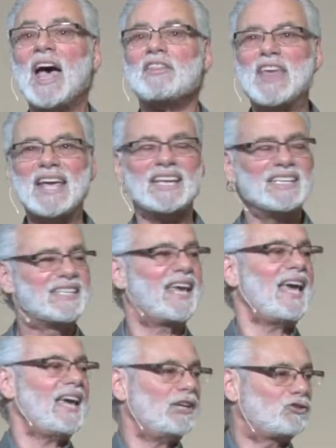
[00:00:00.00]
they
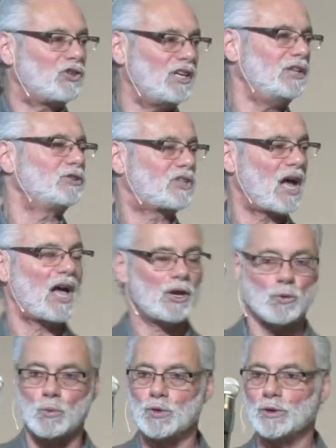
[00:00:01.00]
engage the entire
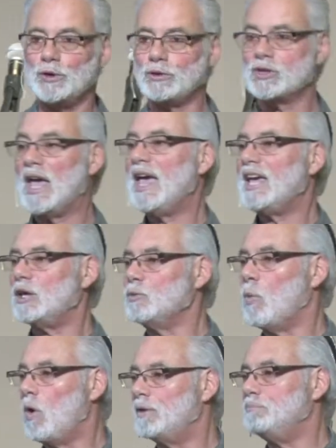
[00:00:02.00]
world in
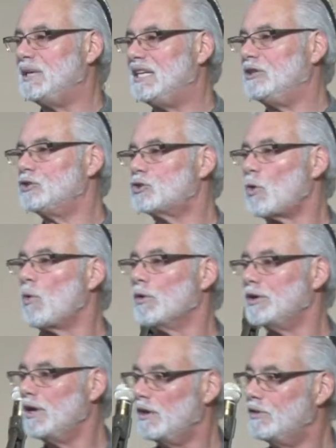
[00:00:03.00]
one means or
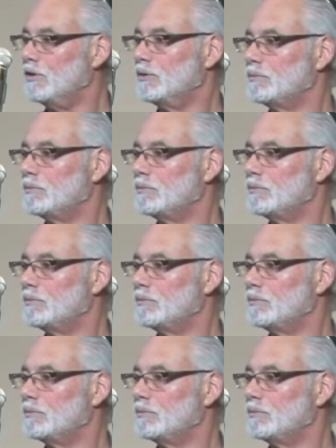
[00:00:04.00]
another.